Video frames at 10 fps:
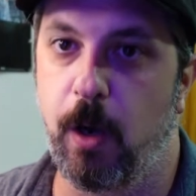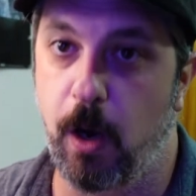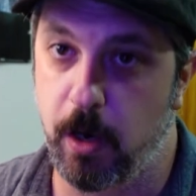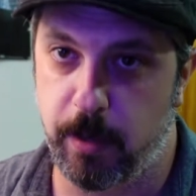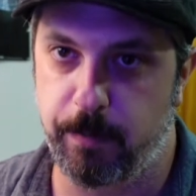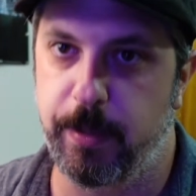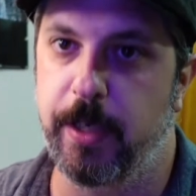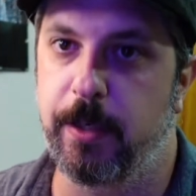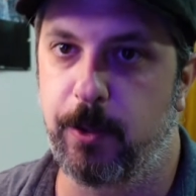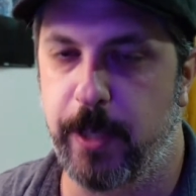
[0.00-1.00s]

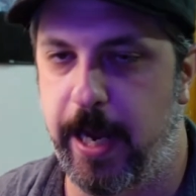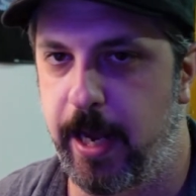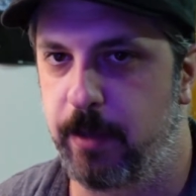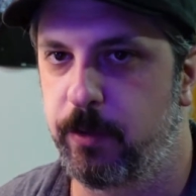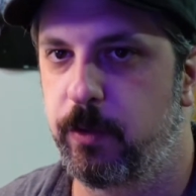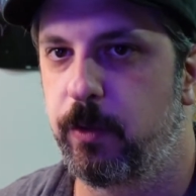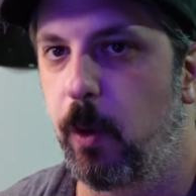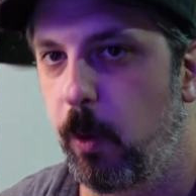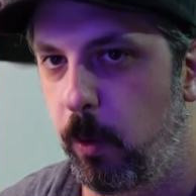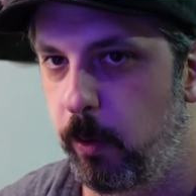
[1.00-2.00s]
R&B, jazz,
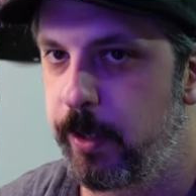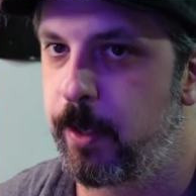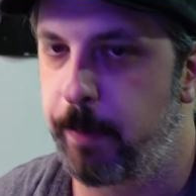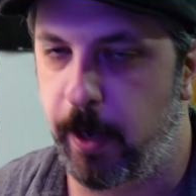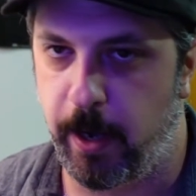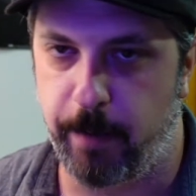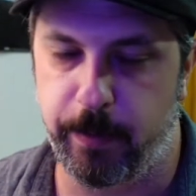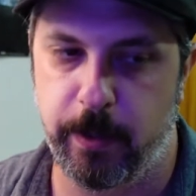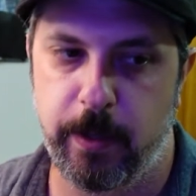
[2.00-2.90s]
soul, hip hop,